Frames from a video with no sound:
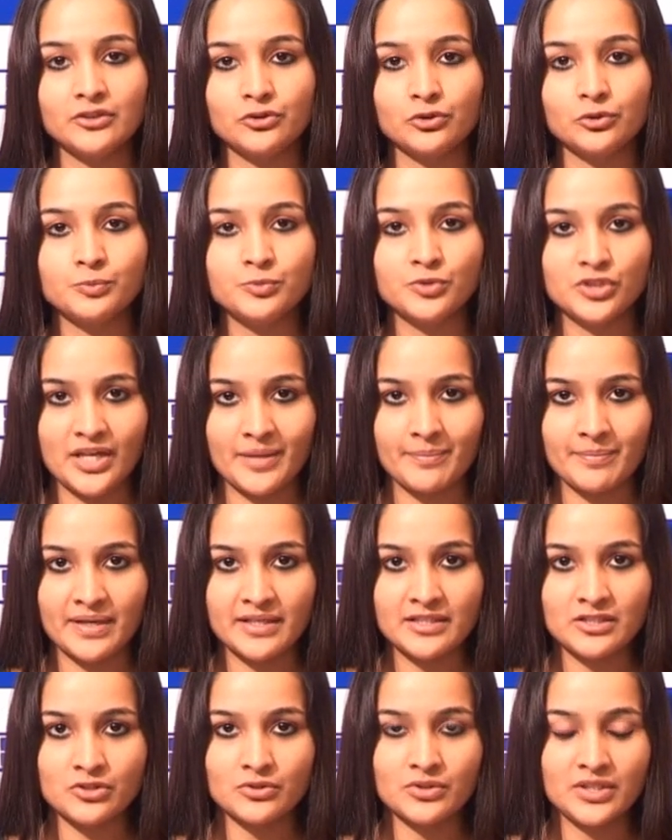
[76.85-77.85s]
Group
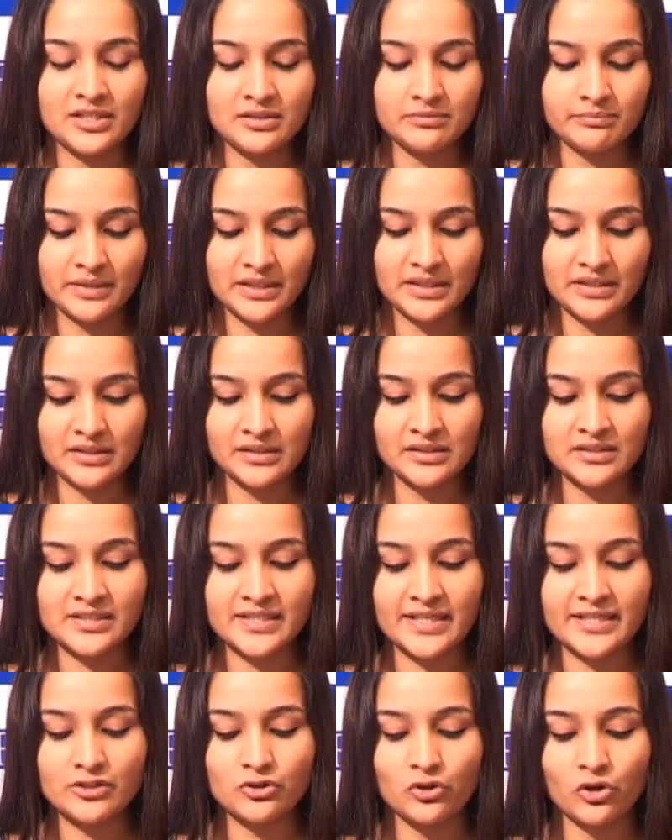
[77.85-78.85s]
Chairman Sunil Mittal
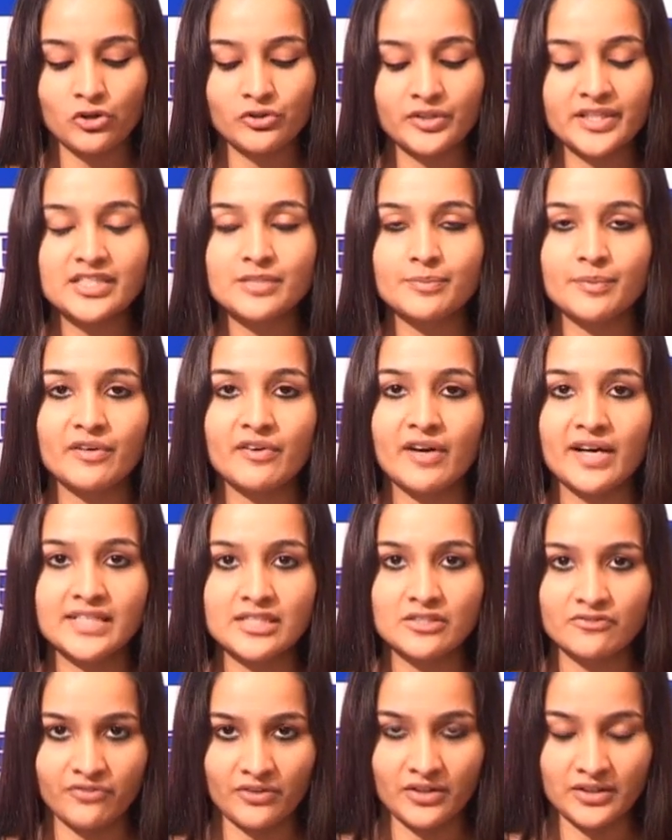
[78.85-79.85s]
said call rates may
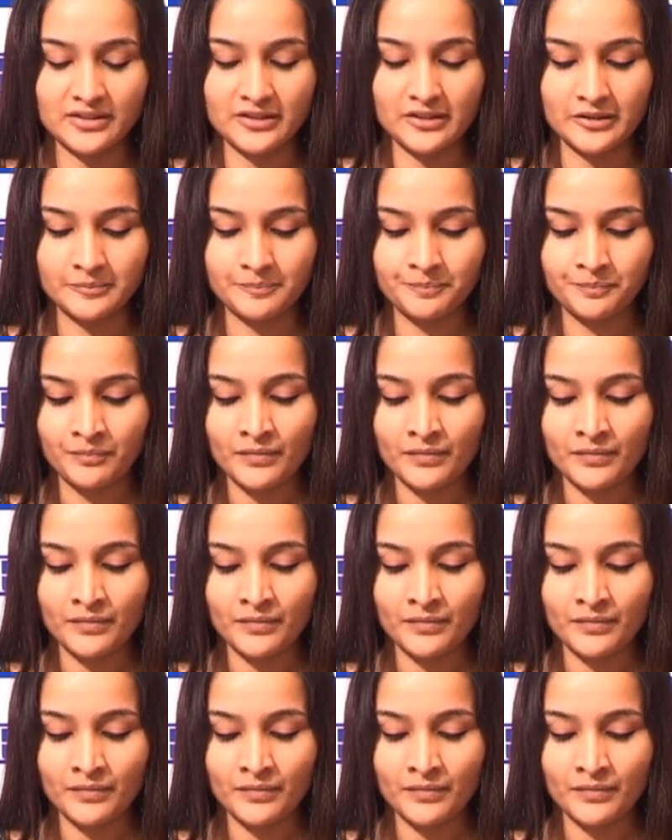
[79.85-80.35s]
rise further.